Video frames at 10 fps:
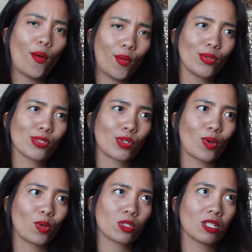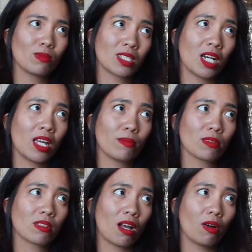Also,
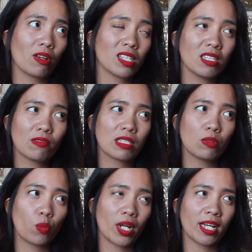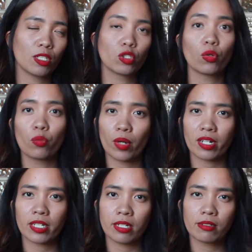sometimes even when I don't
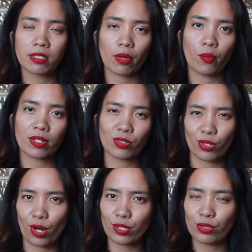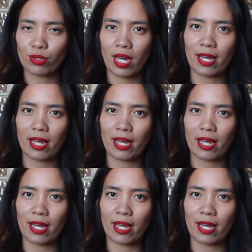wear heels, I wear socks so that I